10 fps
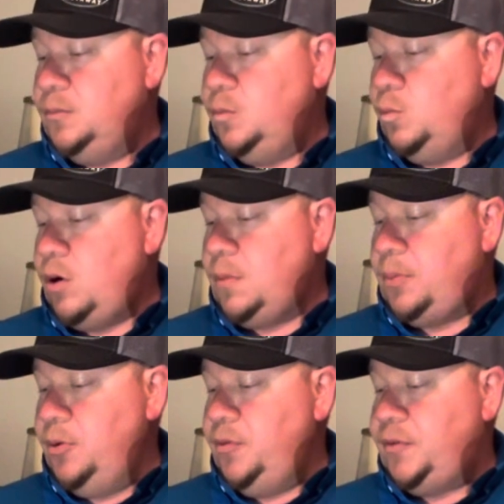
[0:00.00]

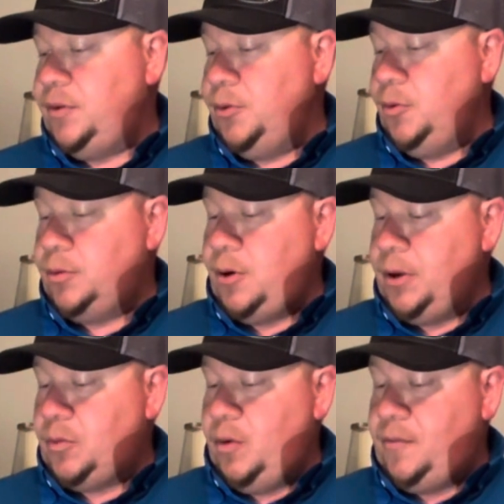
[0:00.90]
Waterproof to
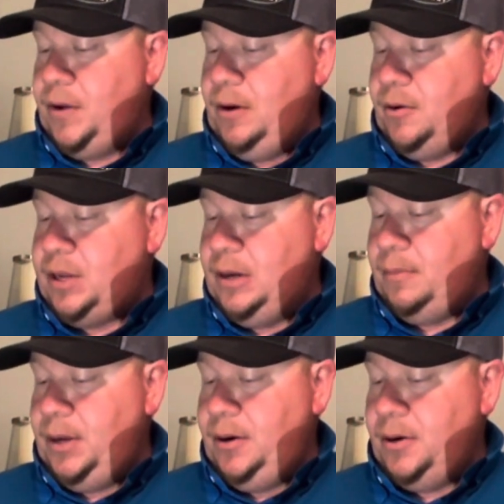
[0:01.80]
33 feet or 10
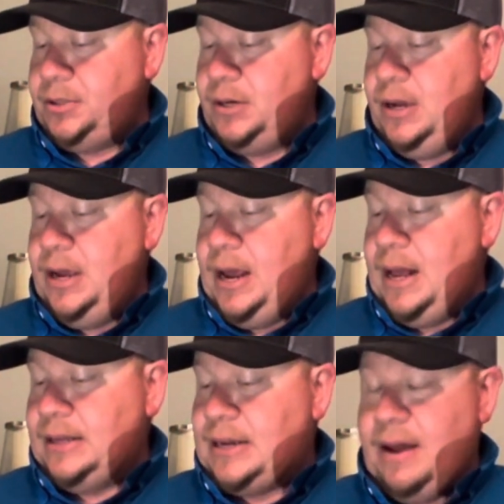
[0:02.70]
meters. And
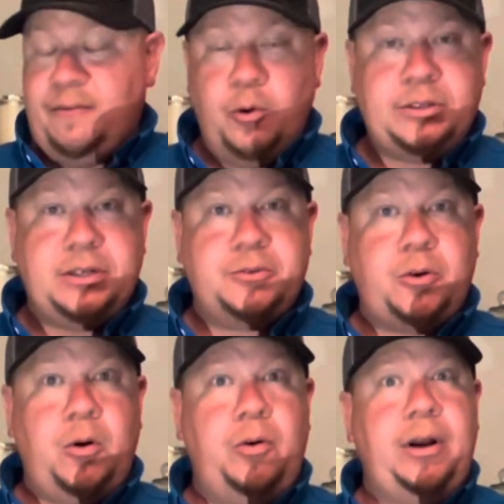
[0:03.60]
it's got voice
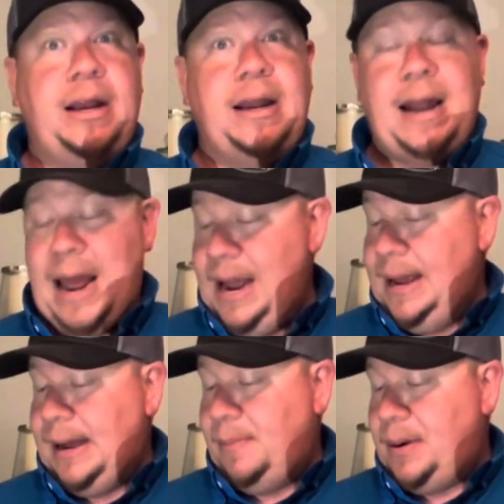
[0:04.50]
control and an
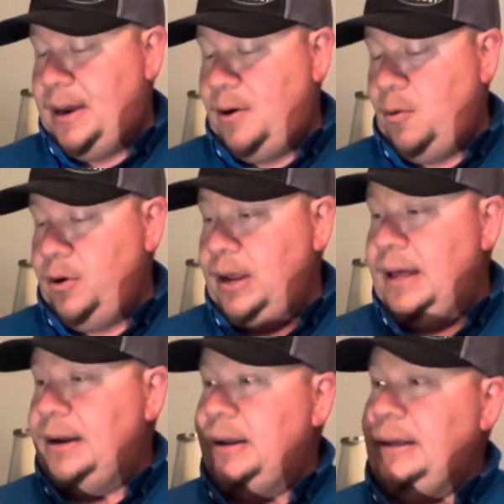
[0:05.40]
AI powered
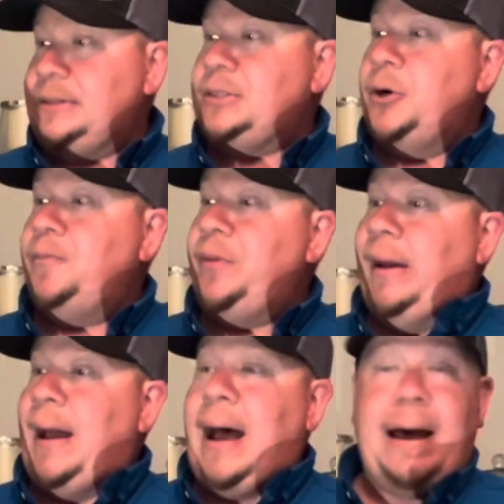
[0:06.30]
editing. So
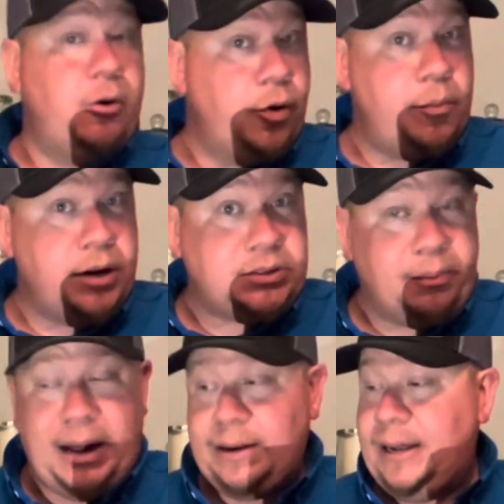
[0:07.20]
I don't know much
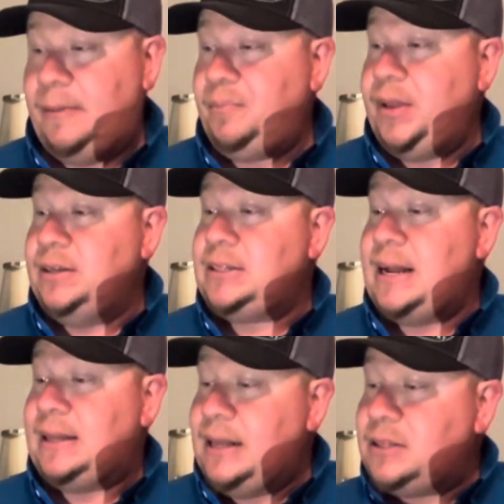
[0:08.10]
about that.
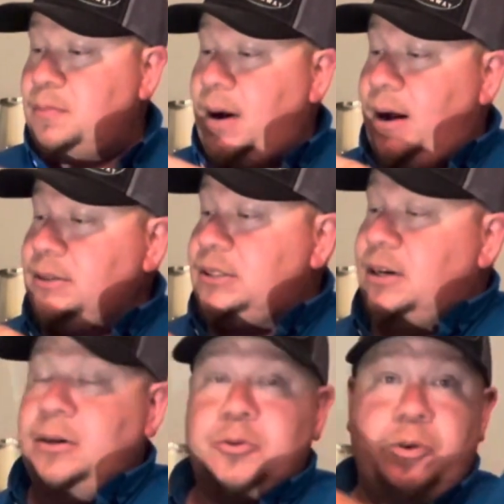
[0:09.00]
Inside this box, it
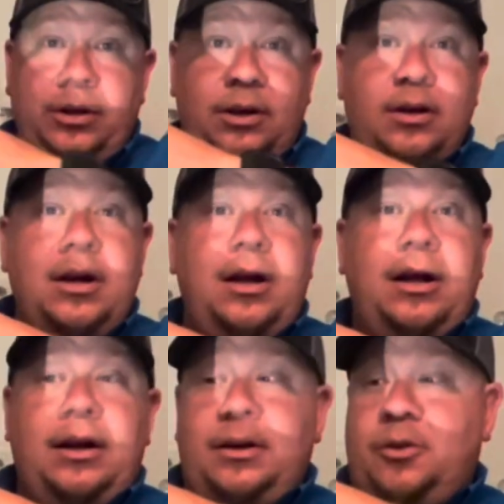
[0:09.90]
comes with the
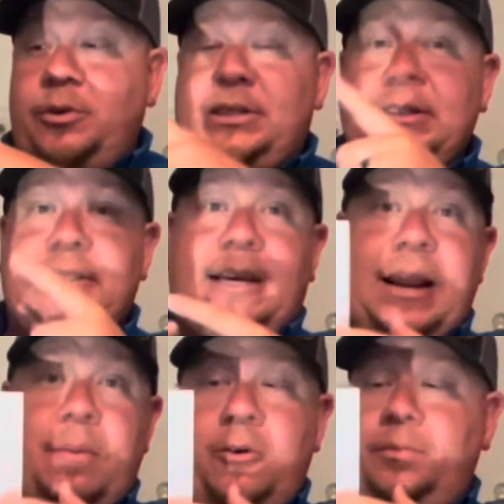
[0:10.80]
360
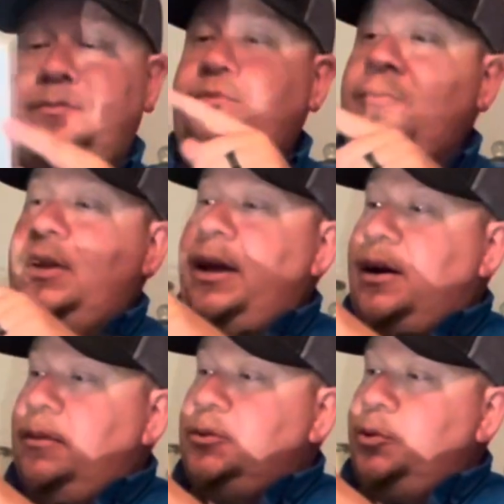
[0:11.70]
camera. It
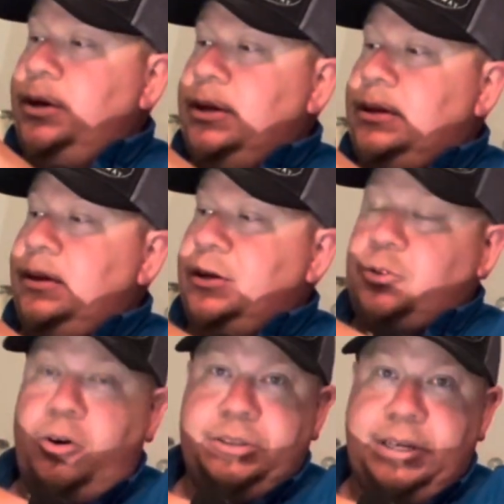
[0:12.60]
comes with the
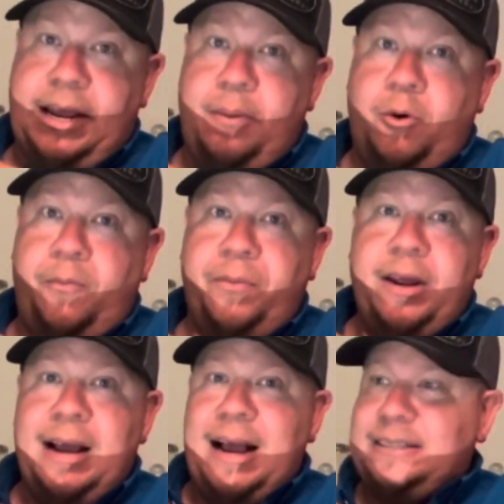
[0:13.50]
charging cable.
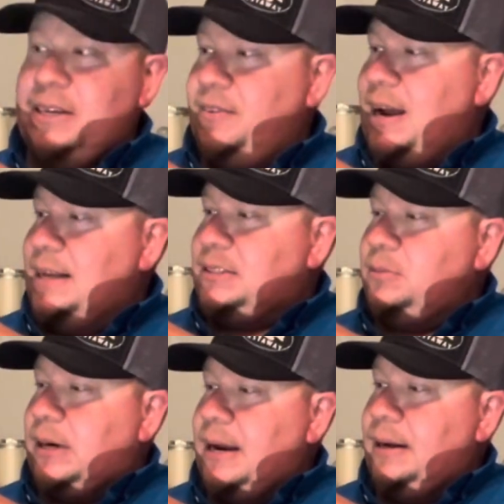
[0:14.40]
It's even got
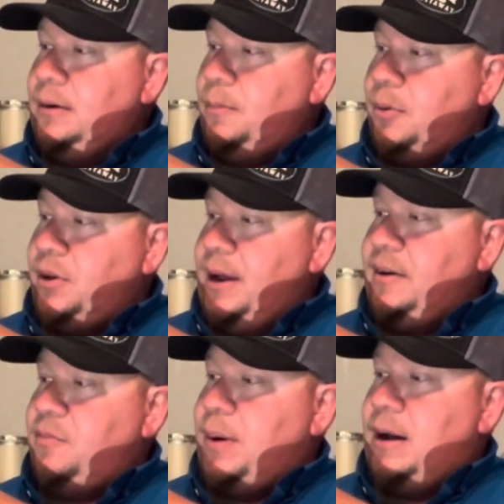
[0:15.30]
some kind of
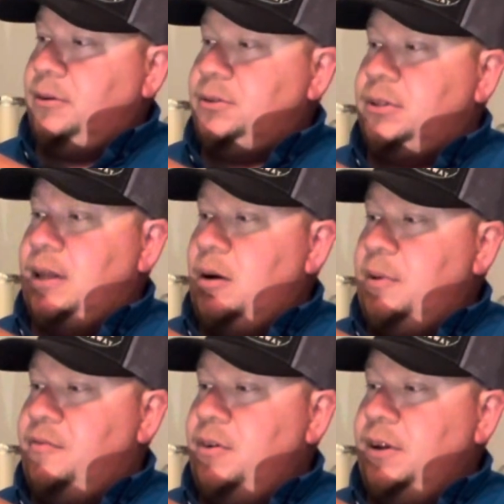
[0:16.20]
protective pouch. So that'll be
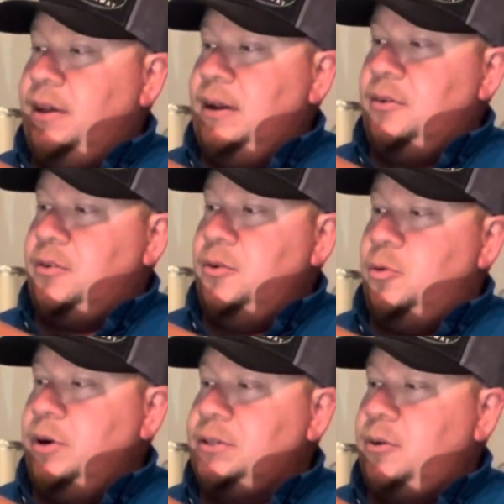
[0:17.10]
fun to get into.
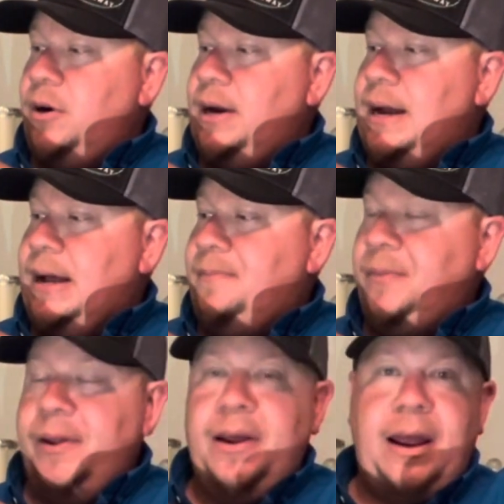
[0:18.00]
Quick start guide
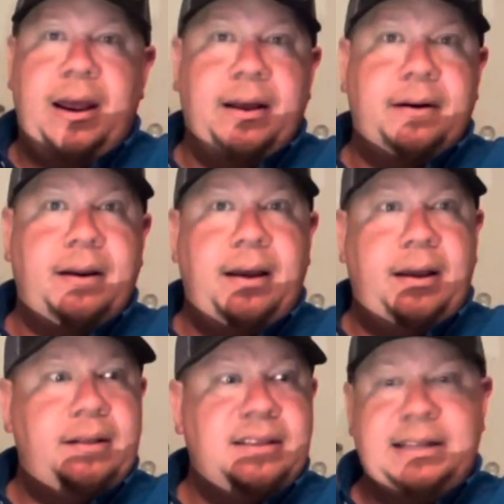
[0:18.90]
and
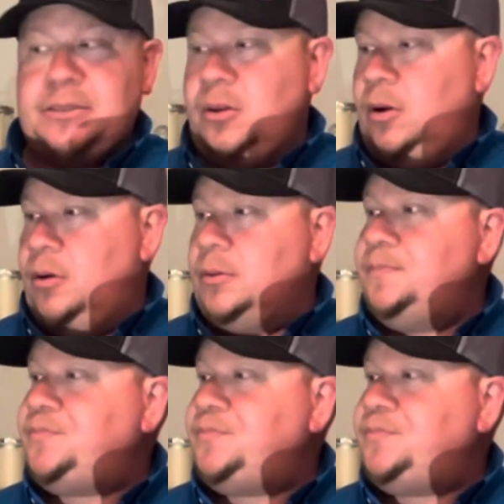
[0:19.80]
a lens cloth.